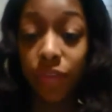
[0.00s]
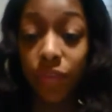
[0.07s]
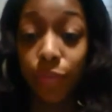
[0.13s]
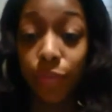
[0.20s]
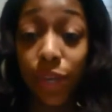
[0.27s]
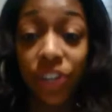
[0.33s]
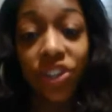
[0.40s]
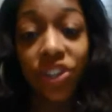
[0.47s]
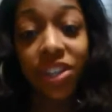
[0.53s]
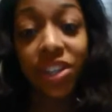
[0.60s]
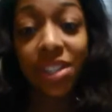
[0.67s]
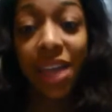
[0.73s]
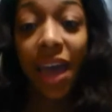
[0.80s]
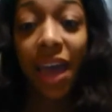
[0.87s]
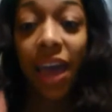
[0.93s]
of
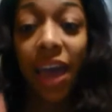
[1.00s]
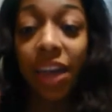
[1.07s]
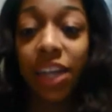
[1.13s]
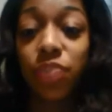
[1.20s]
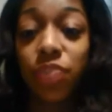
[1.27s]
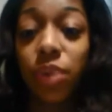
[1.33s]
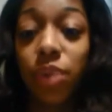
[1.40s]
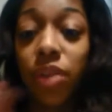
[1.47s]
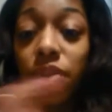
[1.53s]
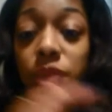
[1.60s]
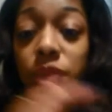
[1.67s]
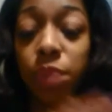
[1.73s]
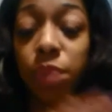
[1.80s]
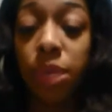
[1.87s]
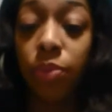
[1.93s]
pictures, and each one of
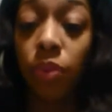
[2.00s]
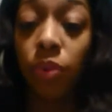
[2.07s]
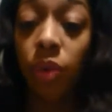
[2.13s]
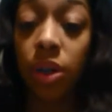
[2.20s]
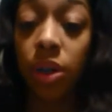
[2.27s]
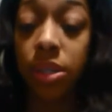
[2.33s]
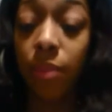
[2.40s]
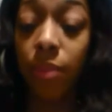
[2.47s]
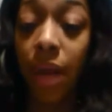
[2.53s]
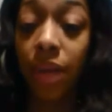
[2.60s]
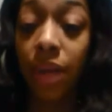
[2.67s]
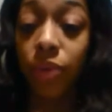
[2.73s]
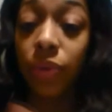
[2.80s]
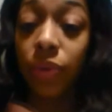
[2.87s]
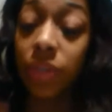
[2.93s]
those people are
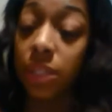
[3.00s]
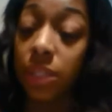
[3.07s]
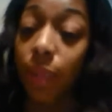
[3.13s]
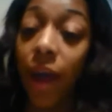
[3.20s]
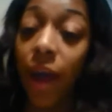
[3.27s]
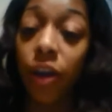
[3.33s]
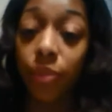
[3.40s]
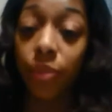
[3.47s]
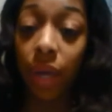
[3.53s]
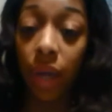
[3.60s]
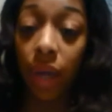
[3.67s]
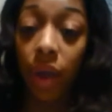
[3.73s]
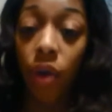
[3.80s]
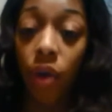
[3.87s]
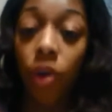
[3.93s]
somebody who has inspired
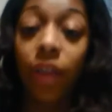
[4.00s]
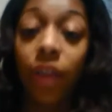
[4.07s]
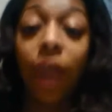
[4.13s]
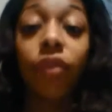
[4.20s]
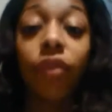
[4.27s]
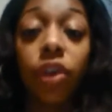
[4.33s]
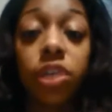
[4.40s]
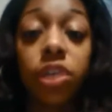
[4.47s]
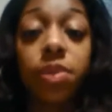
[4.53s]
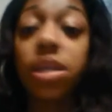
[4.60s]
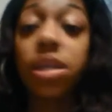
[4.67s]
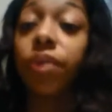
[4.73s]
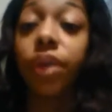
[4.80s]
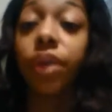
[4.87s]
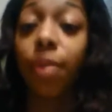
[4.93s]
me or that I've learned
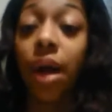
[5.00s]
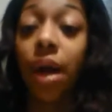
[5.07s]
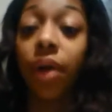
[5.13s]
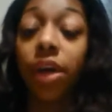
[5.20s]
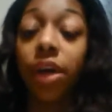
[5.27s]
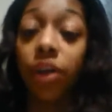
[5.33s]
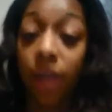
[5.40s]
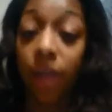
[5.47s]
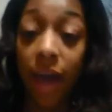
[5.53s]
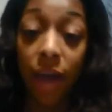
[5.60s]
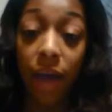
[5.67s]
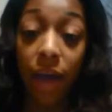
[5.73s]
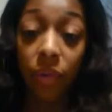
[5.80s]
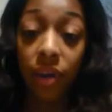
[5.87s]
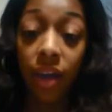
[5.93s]
specifically about here at
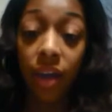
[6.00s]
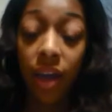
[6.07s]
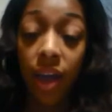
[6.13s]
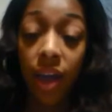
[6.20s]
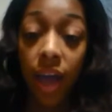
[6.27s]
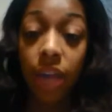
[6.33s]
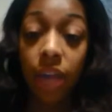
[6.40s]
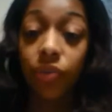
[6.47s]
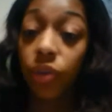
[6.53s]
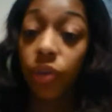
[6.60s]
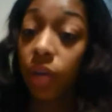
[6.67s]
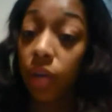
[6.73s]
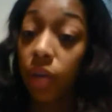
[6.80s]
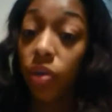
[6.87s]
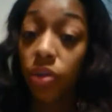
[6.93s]
Howard. And if you
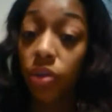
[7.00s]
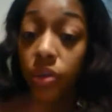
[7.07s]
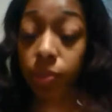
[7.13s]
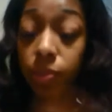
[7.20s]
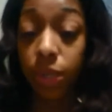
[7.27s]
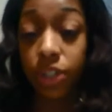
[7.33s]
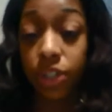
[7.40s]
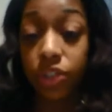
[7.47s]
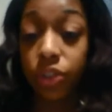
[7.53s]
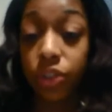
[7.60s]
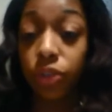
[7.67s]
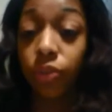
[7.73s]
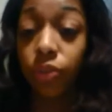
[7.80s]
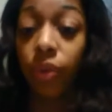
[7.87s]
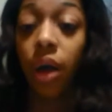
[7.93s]
click on those pictures,
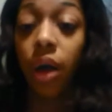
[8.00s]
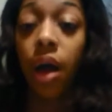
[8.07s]
you'll